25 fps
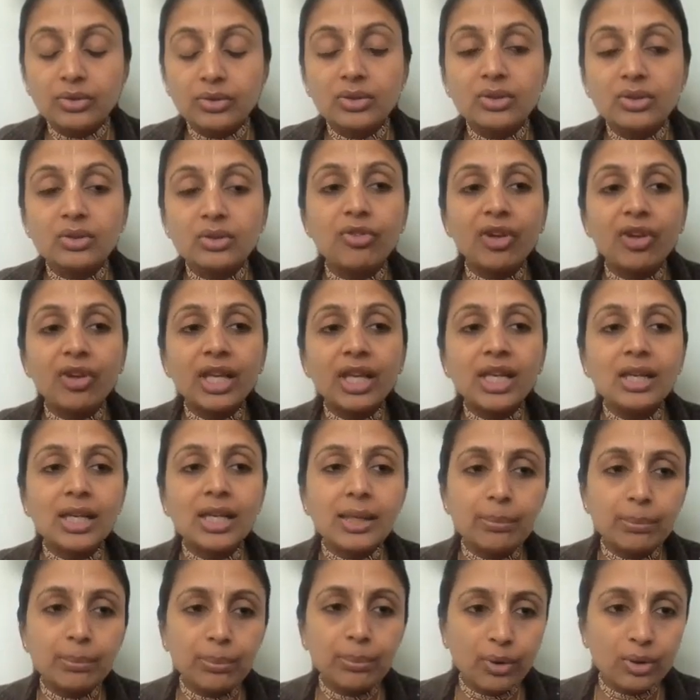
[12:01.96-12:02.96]
is very
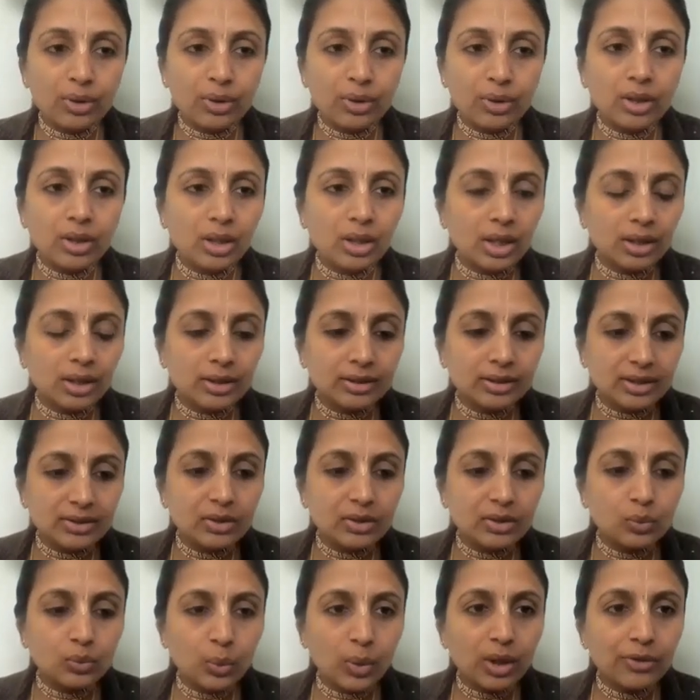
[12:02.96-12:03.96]
important. This
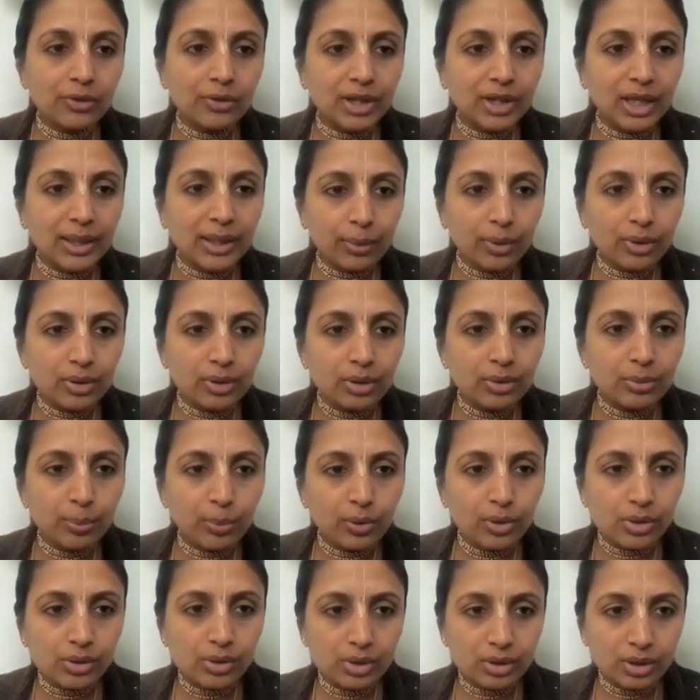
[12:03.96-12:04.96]
is one of the important
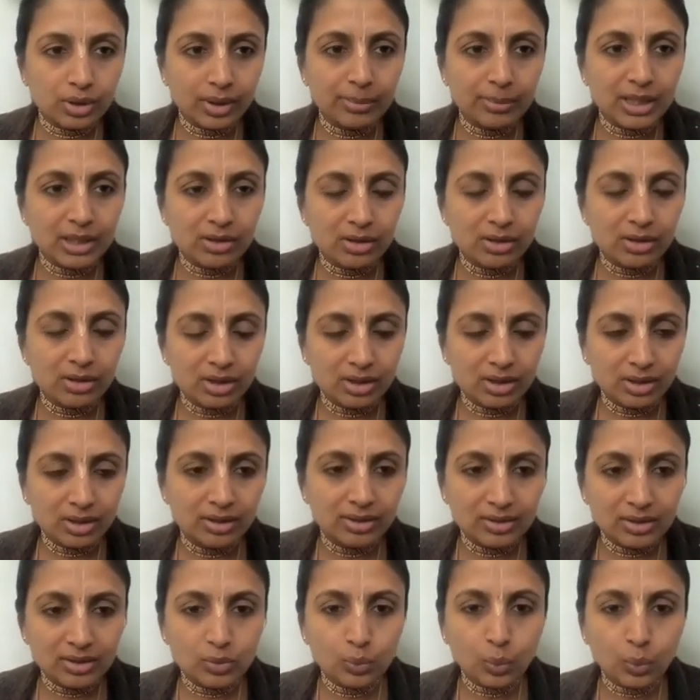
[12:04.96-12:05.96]

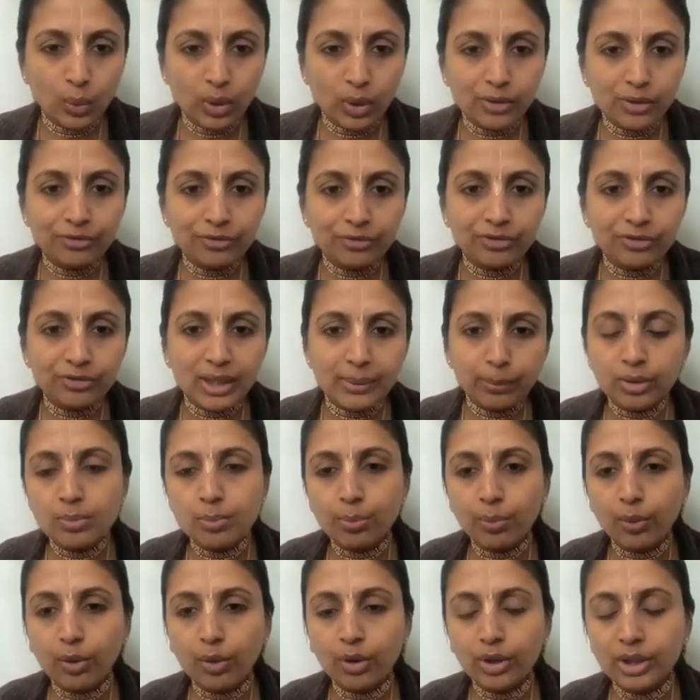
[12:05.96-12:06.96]
this is one of the
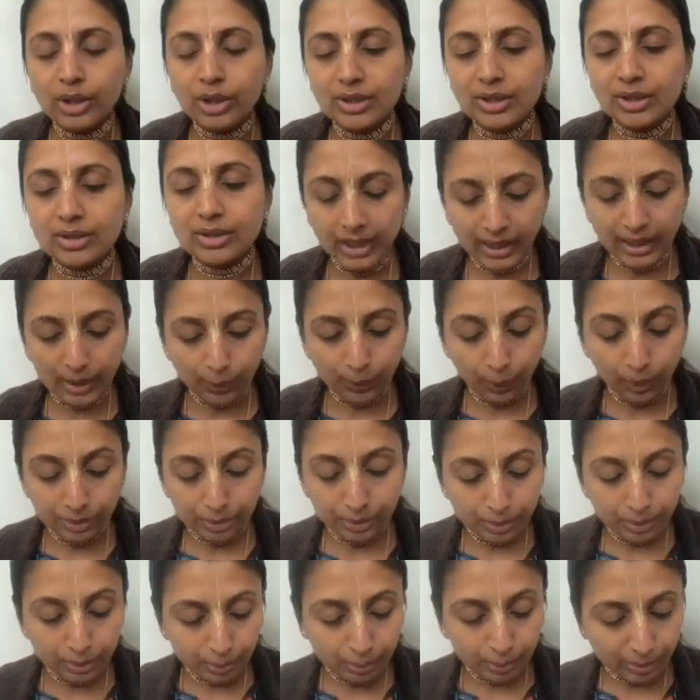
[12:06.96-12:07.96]
important points that I
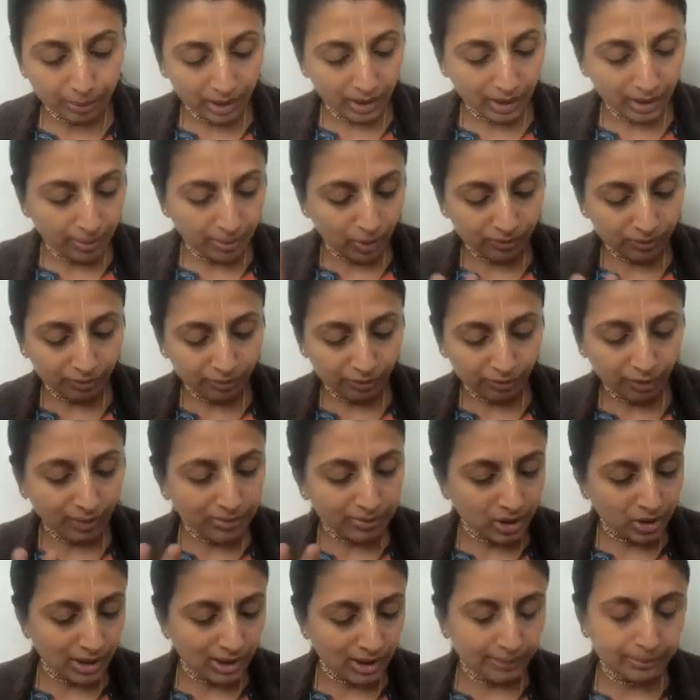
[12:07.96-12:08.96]
wanted to bring about from
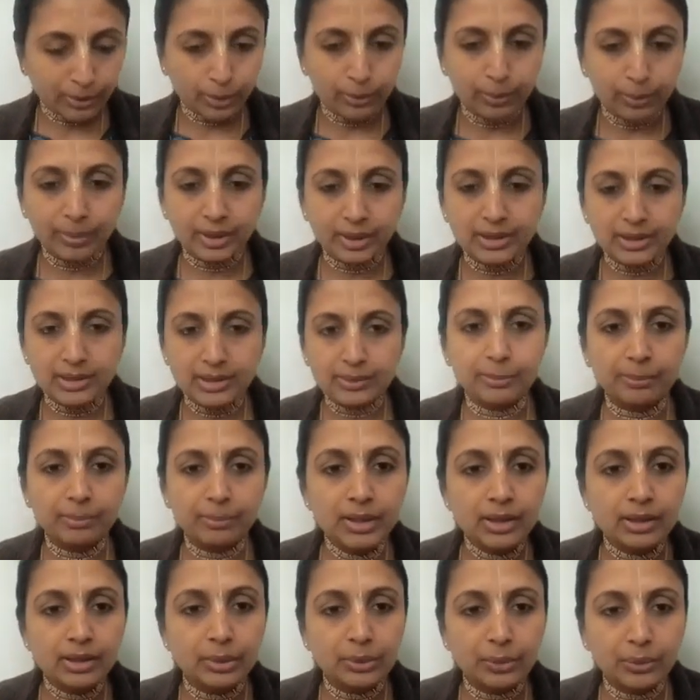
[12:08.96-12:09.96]
Srila Prabhupada's
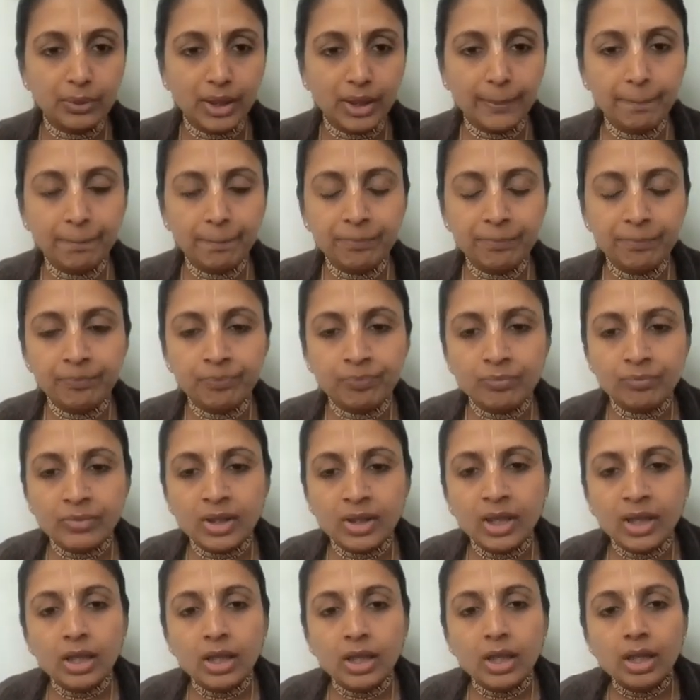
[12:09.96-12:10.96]
purport today.
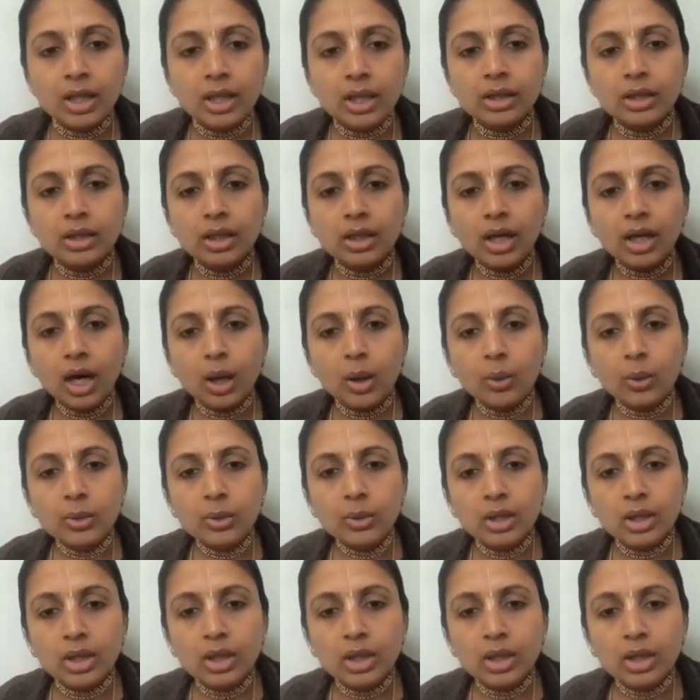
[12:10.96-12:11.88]
Now,